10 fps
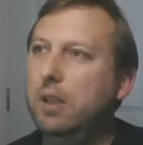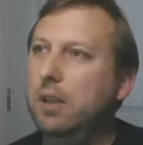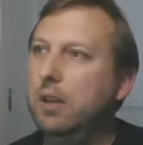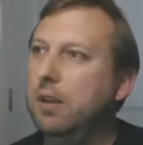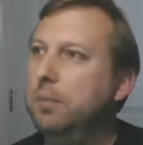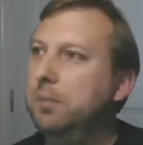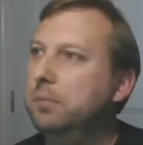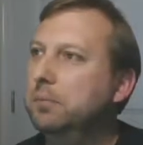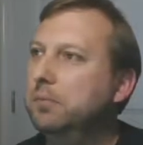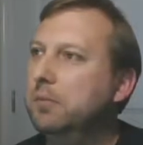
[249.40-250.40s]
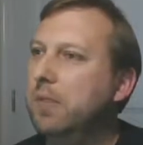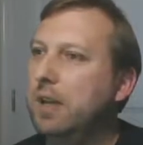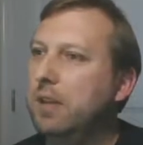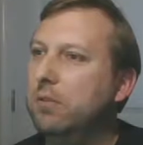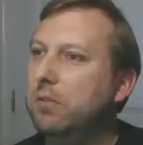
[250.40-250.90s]
um,
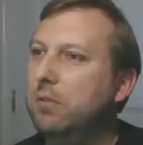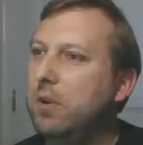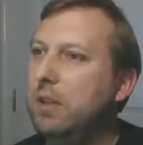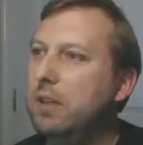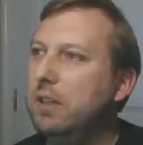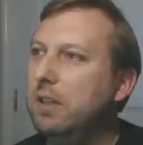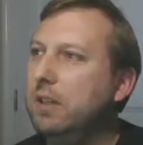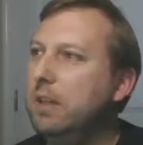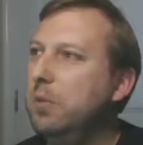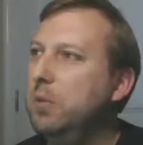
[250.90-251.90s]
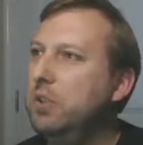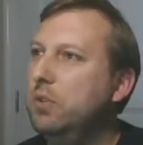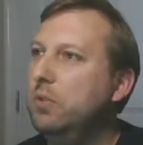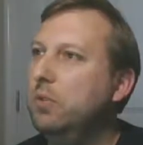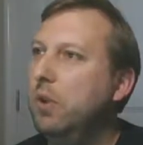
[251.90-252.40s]
either created a GitHub
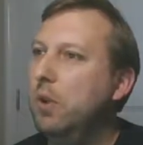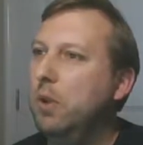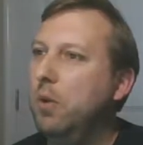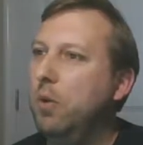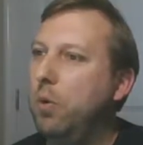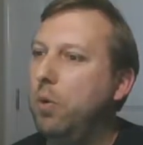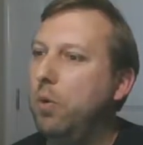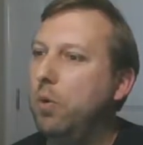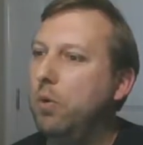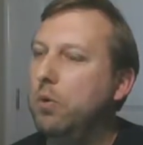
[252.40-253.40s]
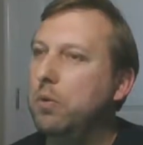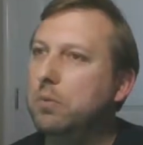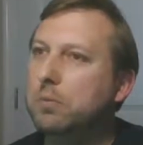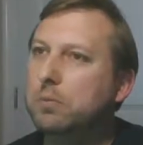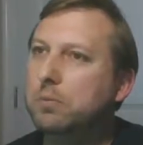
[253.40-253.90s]
issue
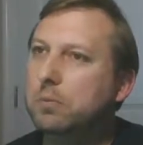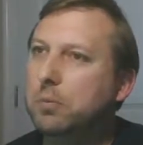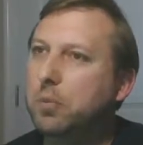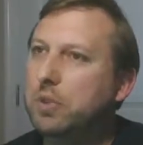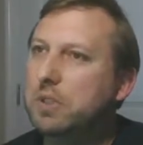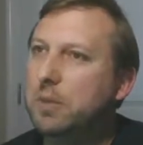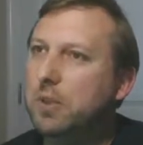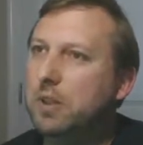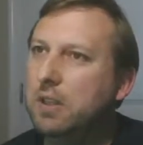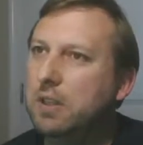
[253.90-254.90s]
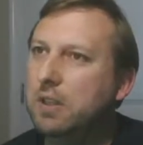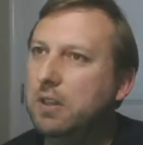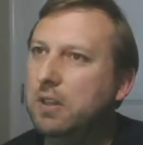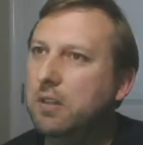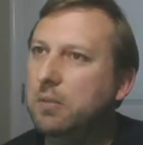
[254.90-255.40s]
or put something in
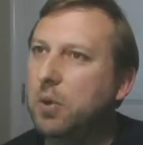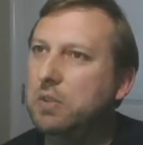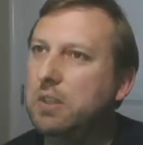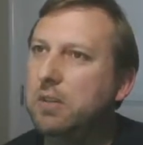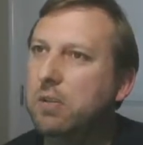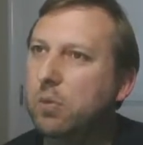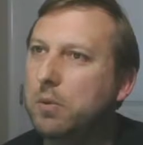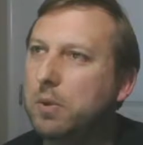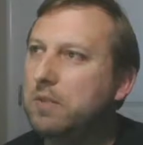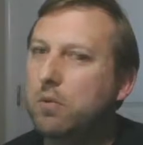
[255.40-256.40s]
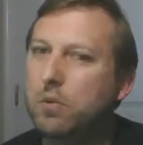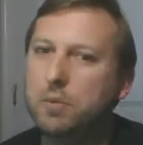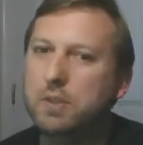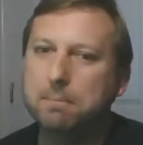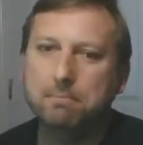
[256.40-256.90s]
the uh, posted in the WordPress
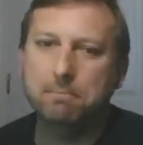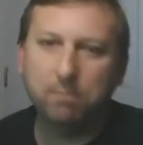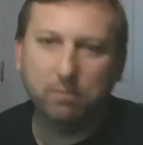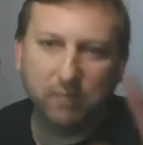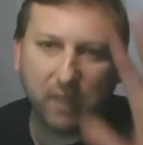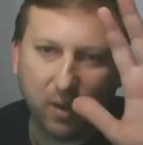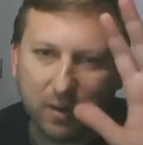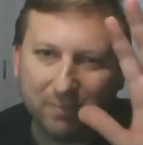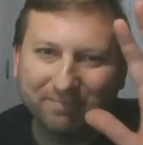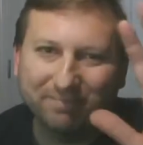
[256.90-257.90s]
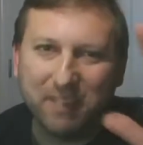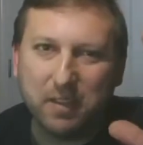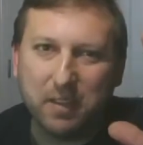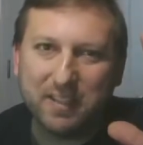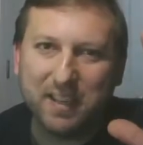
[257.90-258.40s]
forums. All right.
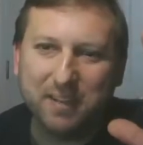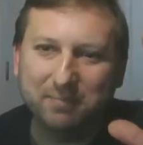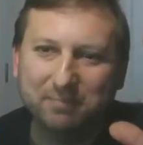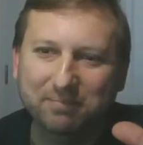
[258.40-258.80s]
Hey, thanks again.